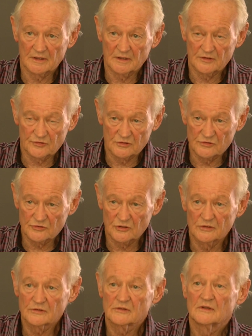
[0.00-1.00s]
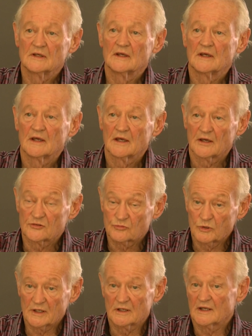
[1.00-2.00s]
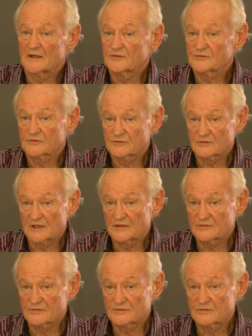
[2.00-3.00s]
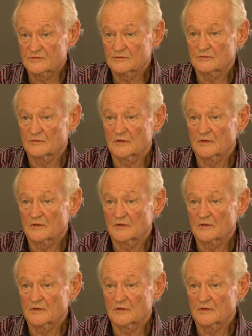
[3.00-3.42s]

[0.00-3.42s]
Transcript: is concerned, as well as